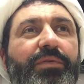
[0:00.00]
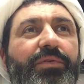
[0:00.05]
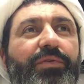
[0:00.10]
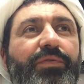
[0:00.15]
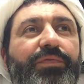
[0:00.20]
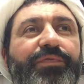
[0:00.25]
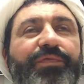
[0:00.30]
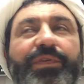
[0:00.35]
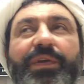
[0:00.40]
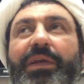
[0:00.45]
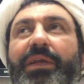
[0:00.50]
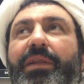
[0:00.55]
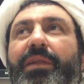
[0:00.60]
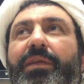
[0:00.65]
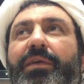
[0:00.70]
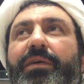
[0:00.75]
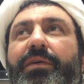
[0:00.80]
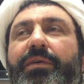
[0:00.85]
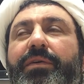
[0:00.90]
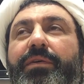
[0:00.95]
you
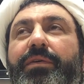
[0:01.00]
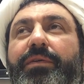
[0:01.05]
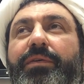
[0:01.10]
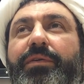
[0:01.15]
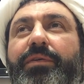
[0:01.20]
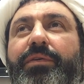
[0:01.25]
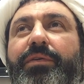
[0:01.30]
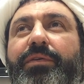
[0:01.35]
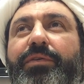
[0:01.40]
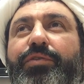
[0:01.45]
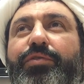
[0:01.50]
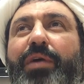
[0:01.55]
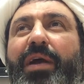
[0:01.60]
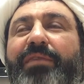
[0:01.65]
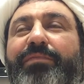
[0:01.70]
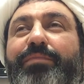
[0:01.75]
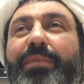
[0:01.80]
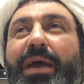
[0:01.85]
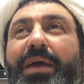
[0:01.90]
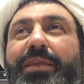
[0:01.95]
feel you
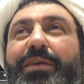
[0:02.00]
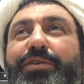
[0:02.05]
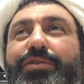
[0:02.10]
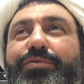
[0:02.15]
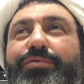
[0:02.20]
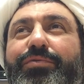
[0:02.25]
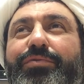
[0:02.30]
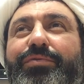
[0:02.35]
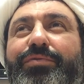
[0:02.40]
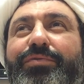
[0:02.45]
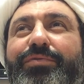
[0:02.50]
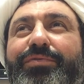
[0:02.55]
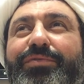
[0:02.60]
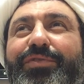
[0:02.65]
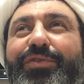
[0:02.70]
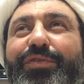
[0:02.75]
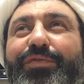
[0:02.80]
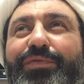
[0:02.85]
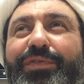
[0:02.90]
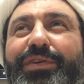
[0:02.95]
have managed to
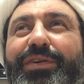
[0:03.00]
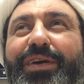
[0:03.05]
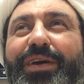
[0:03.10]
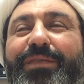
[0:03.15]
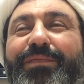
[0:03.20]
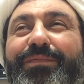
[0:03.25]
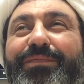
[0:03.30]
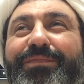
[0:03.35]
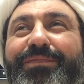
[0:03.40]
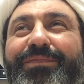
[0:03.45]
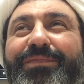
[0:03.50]
overcome.